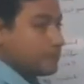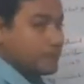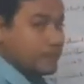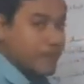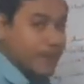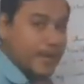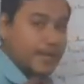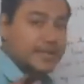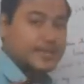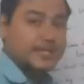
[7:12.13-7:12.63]

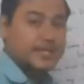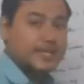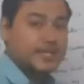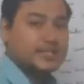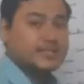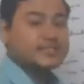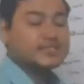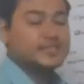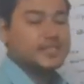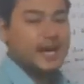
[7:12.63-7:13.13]
main
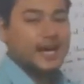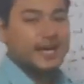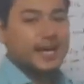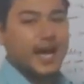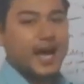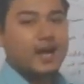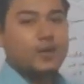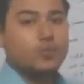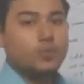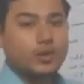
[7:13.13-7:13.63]
things that
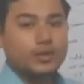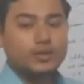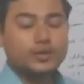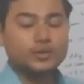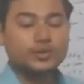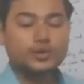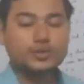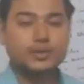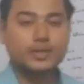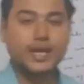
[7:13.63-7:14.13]
I want
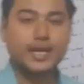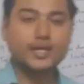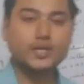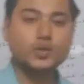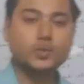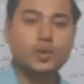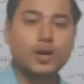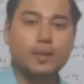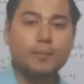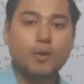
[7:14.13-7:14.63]
to tell
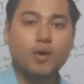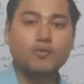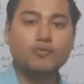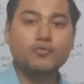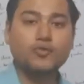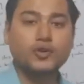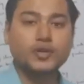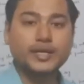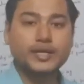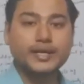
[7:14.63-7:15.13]
you about
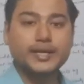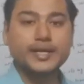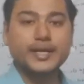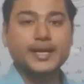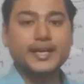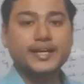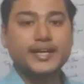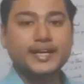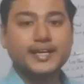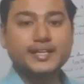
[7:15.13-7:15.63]
for
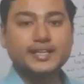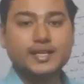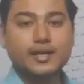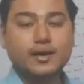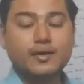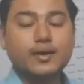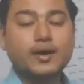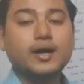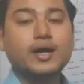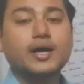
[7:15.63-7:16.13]
creating
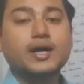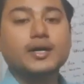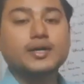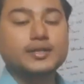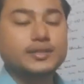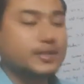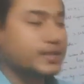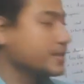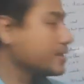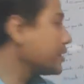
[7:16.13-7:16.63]
the
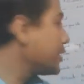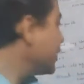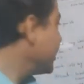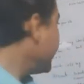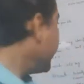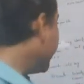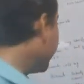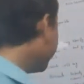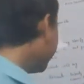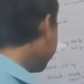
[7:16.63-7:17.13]

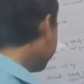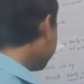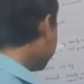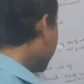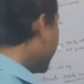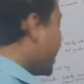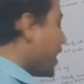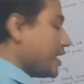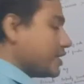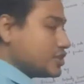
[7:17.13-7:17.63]

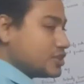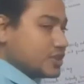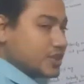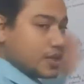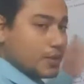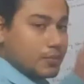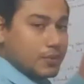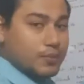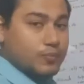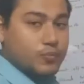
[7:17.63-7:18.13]

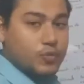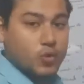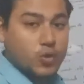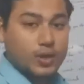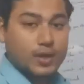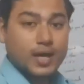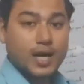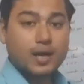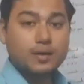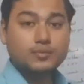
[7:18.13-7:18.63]
HTML
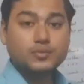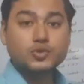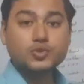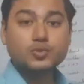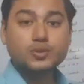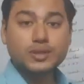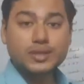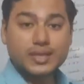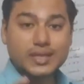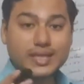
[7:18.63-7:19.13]
program, you
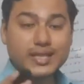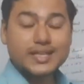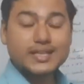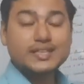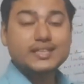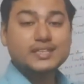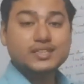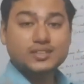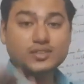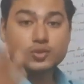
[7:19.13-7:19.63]

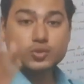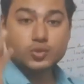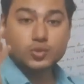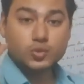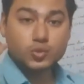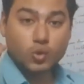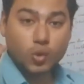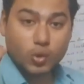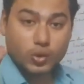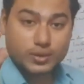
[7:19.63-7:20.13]
need to
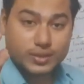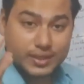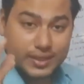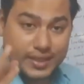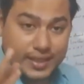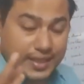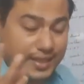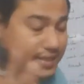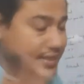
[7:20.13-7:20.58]
know three